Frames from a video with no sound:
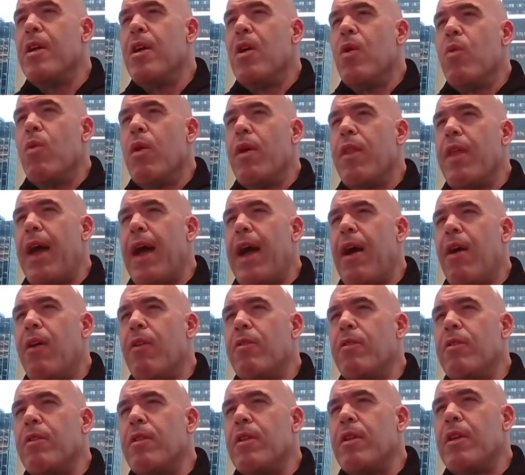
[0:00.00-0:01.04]
without
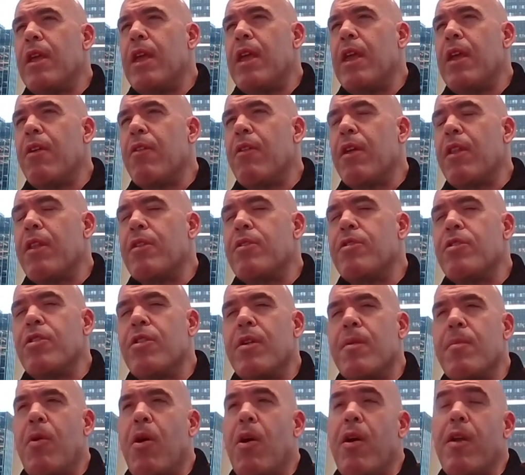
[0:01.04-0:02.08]
hearing the
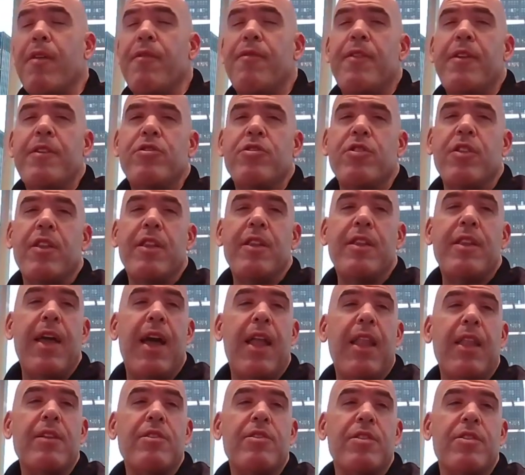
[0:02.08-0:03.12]
term artificial
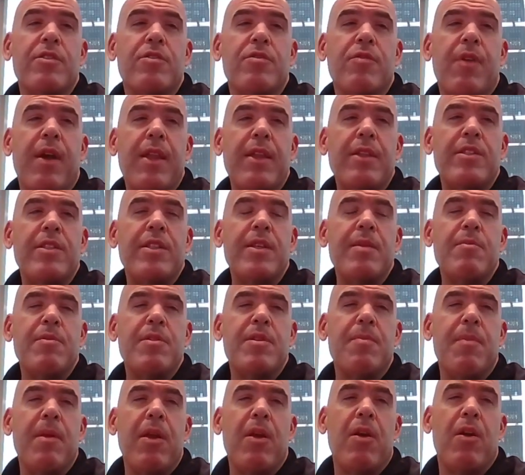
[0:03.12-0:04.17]
intelligence. Right? It seems to
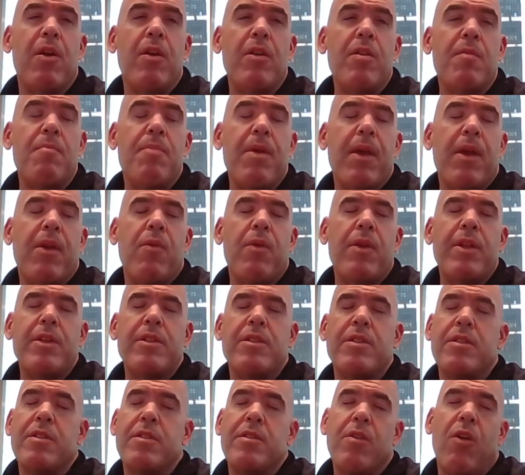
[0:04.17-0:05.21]
be ubiquitous.
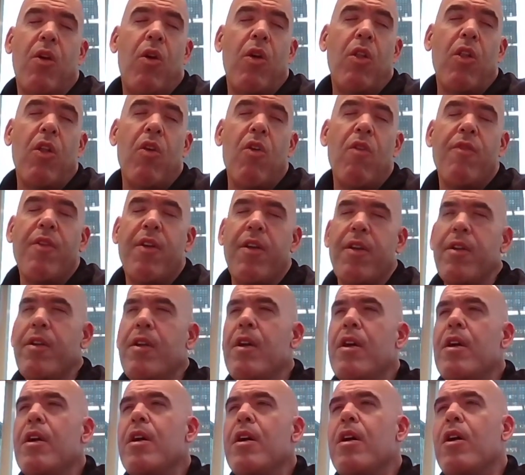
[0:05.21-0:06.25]
It's all
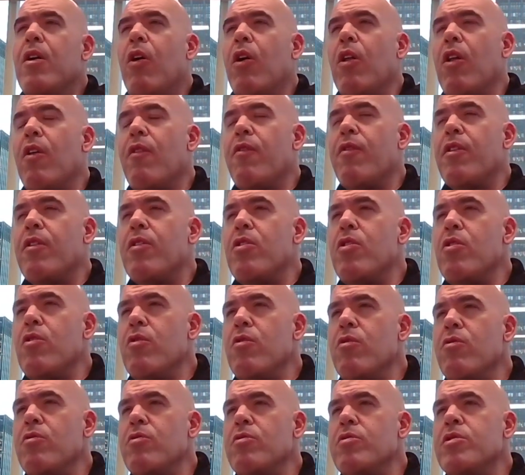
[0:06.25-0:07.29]
over the
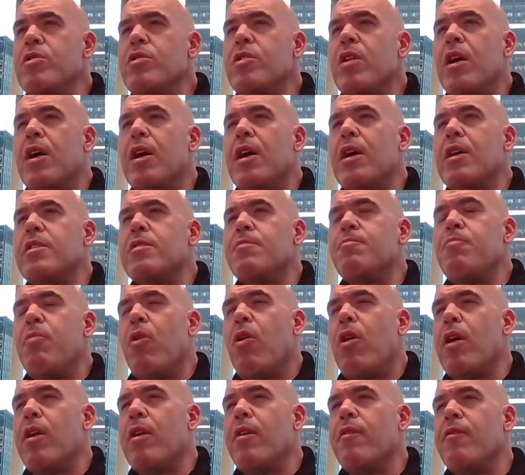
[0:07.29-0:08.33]
news. It's
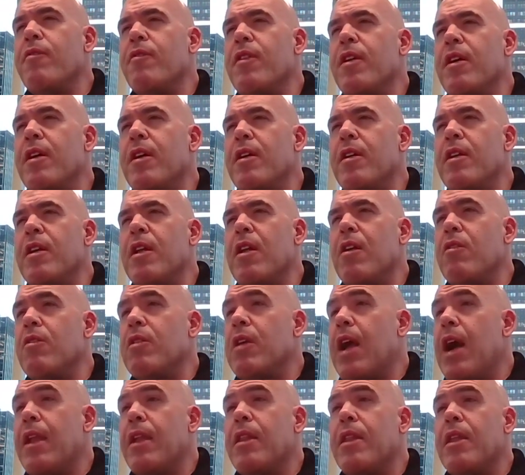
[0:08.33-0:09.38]
part of the
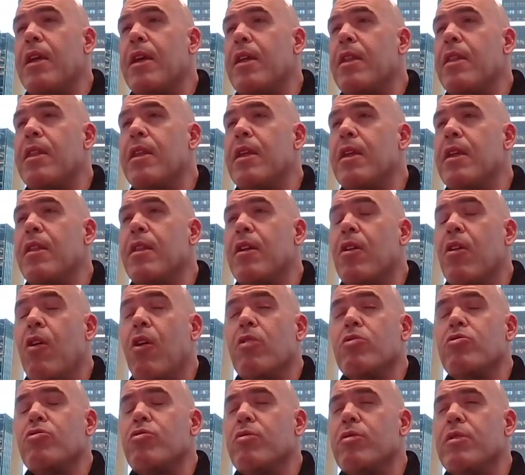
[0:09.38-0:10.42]
kind of the
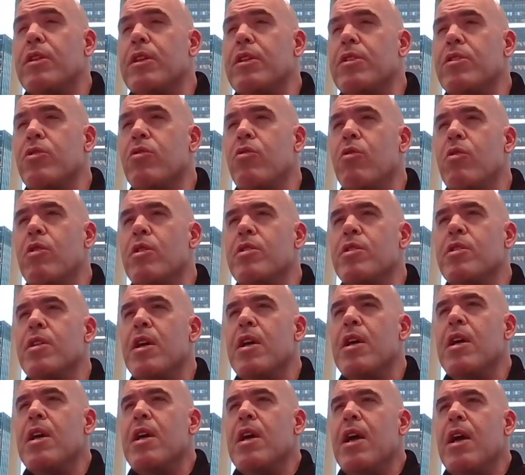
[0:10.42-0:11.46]
cultural discourse
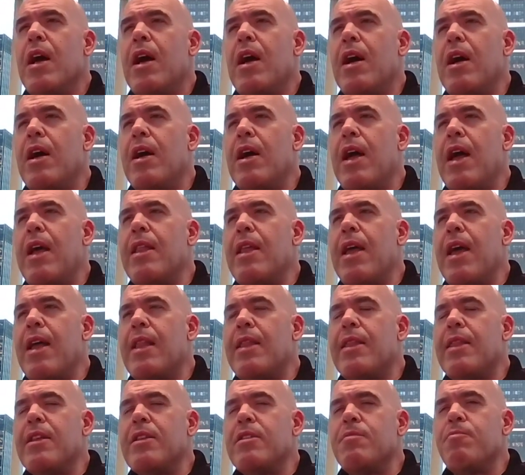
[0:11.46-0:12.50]
at
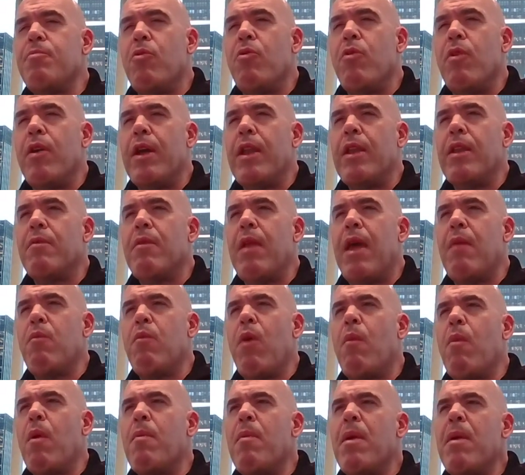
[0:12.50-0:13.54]
this point. And
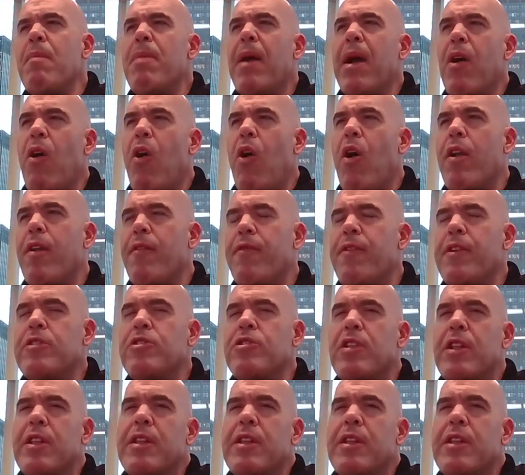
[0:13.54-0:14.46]
what we mean by artificial